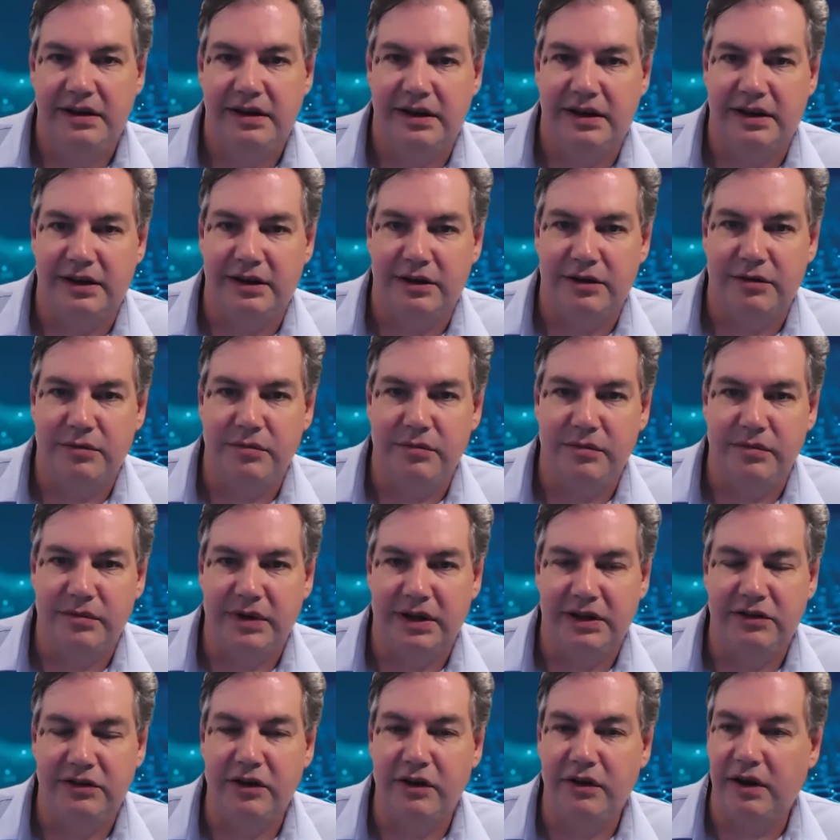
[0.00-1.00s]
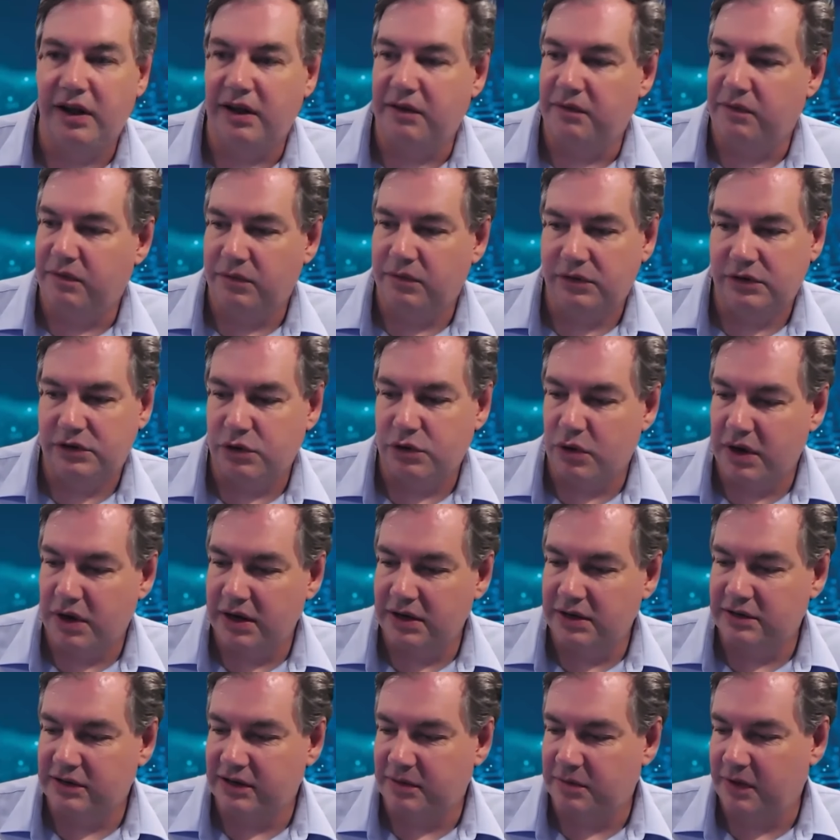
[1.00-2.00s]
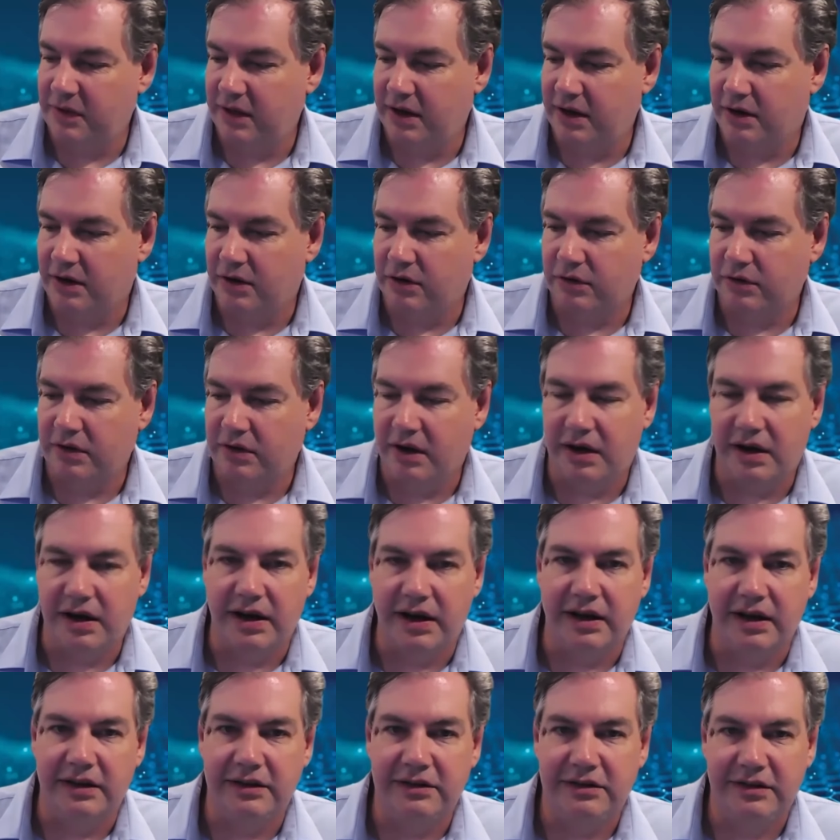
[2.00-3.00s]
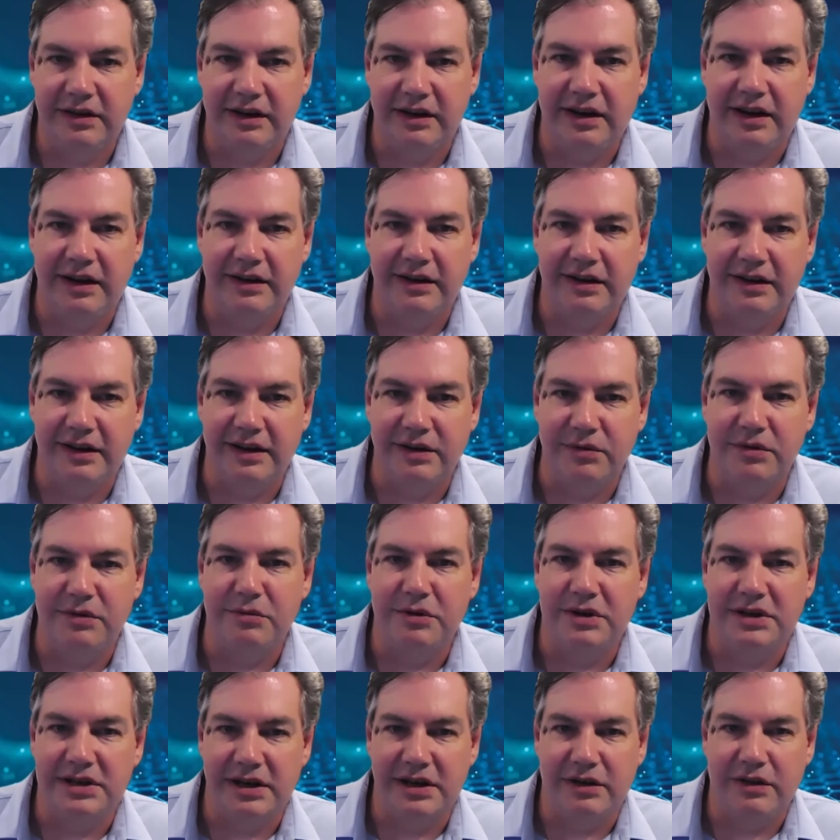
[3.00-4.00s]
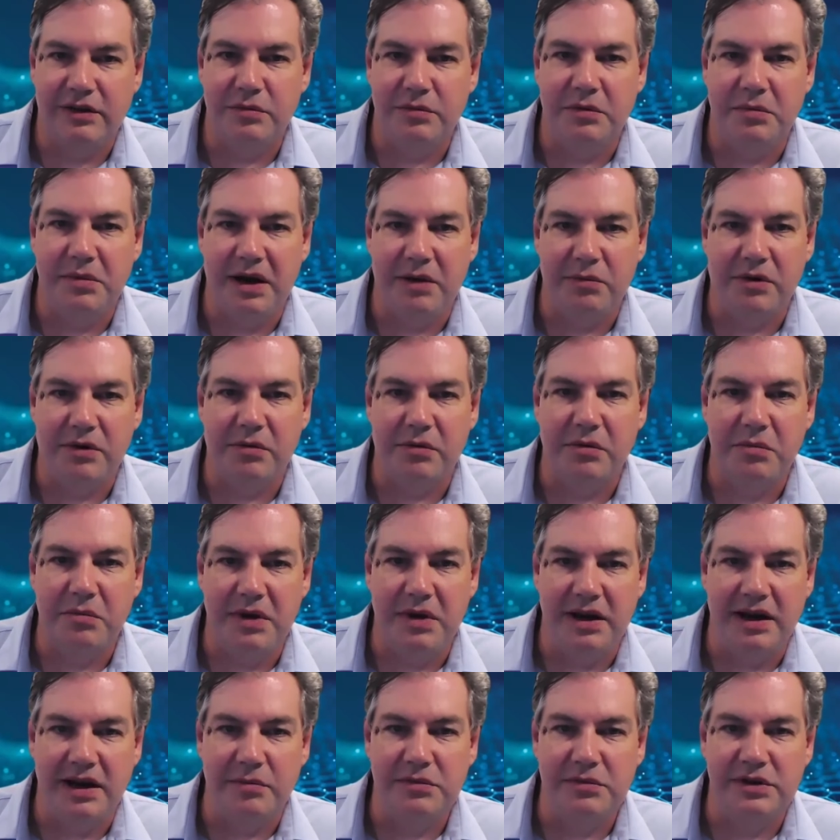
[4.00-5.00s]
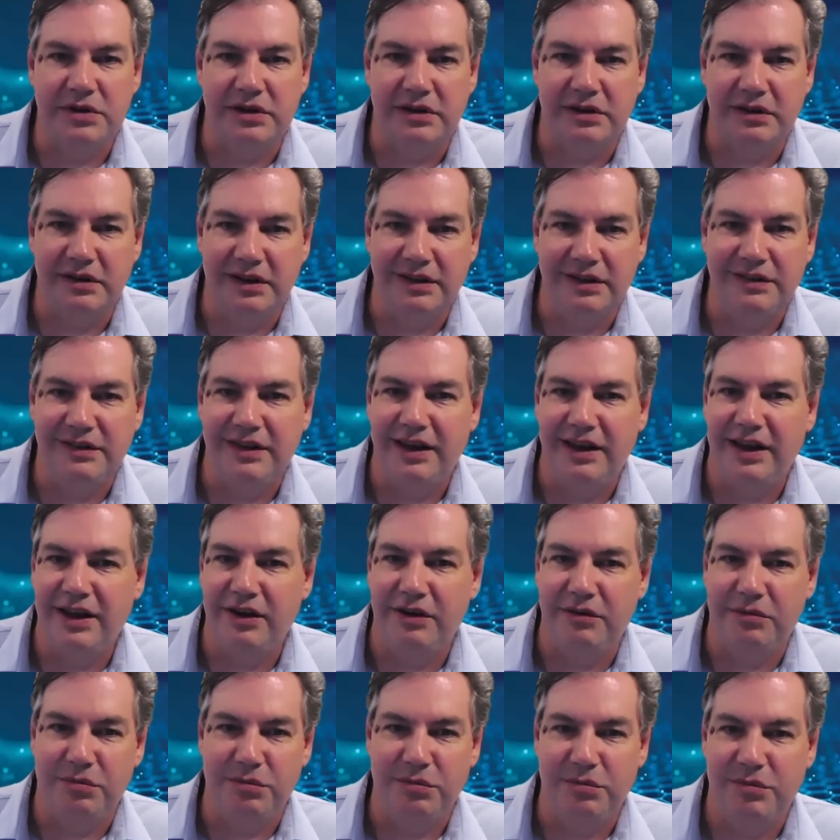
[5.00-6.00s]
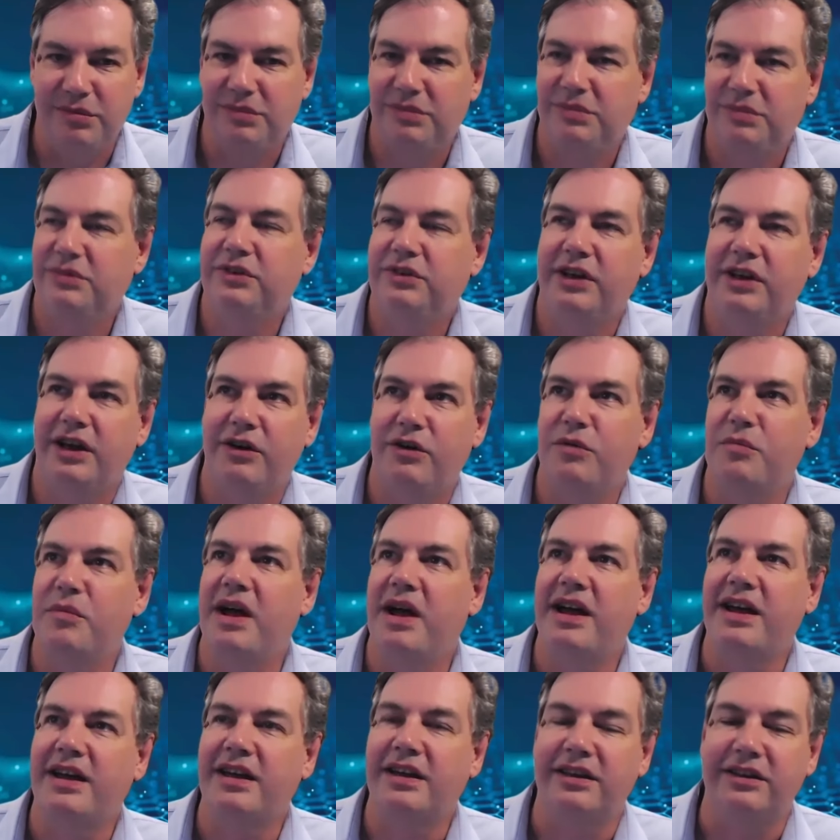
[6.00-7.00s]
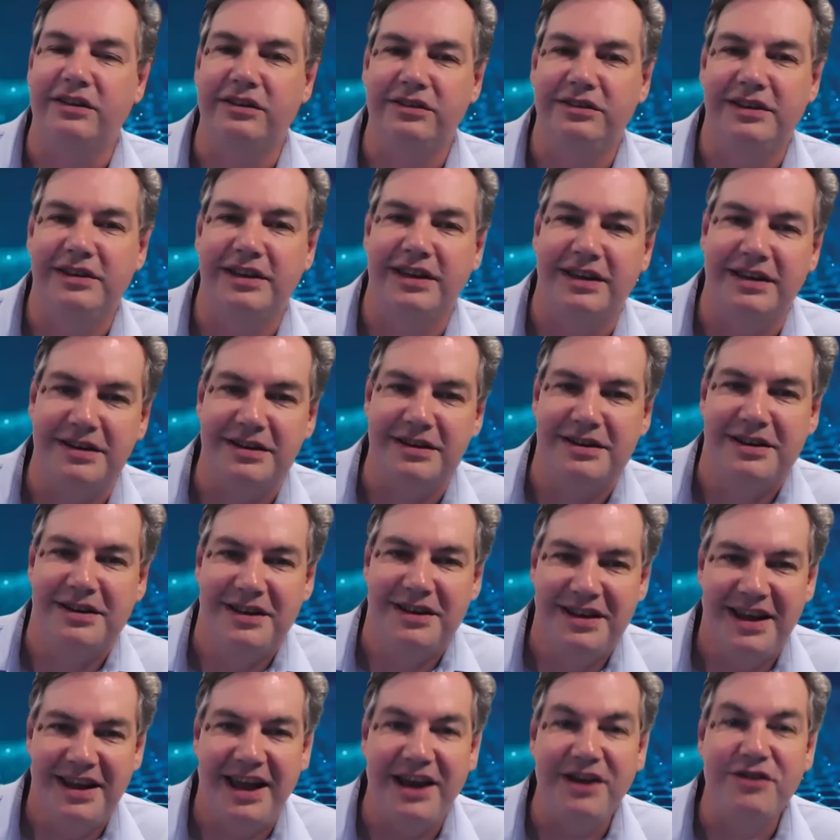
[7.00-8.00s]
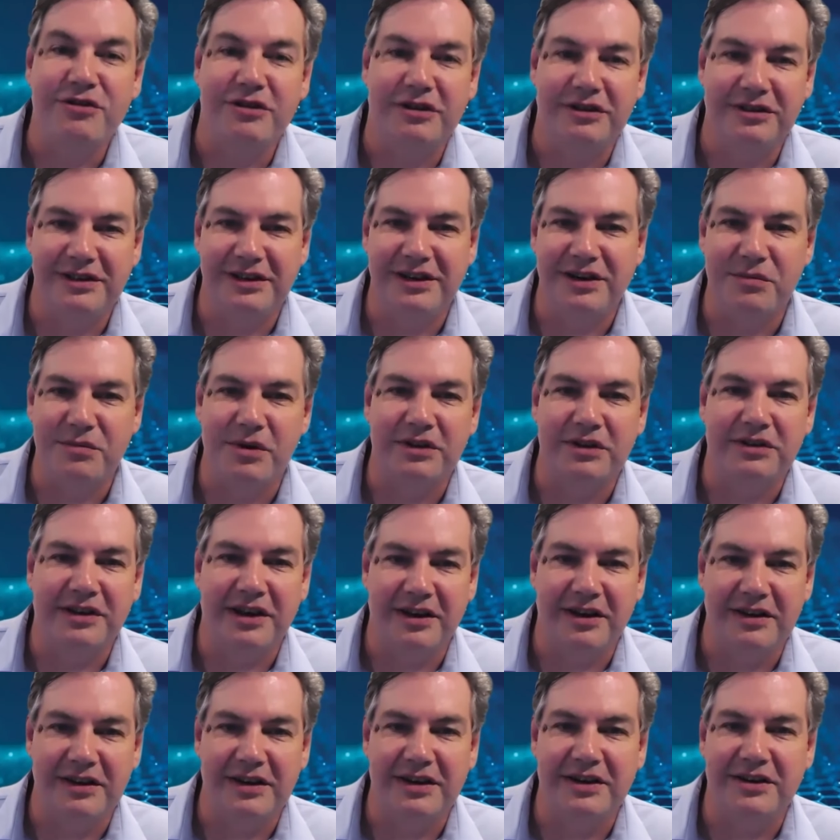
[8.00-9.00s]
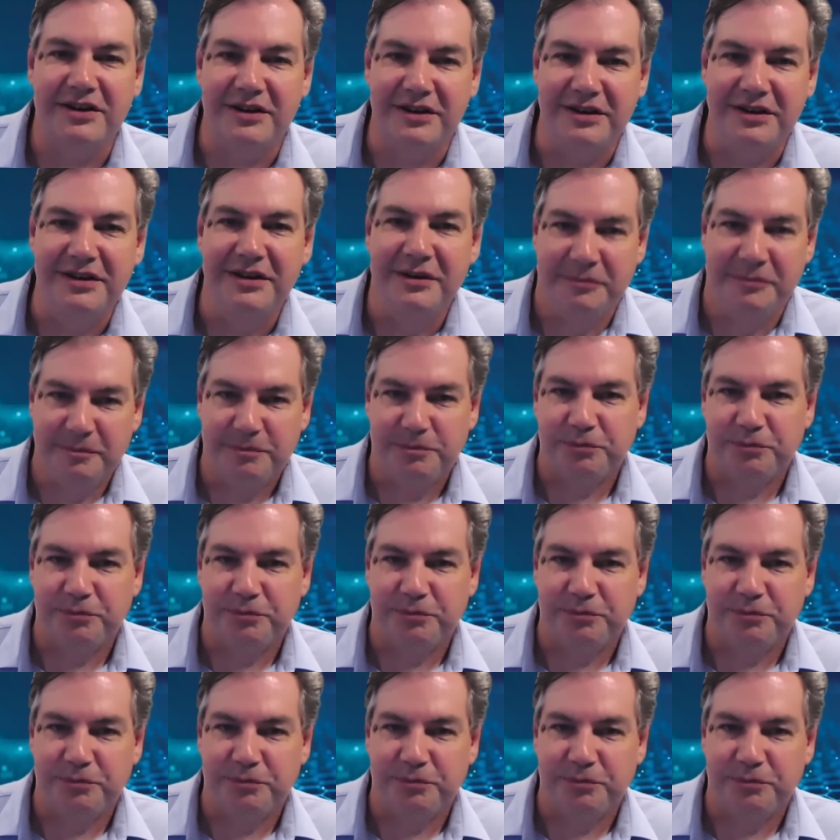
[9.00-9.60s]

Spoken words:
And certainly talking to some of the old guys at Ledley, when we tell them about what we've been up to, that they're so amazed and interested in what's going on.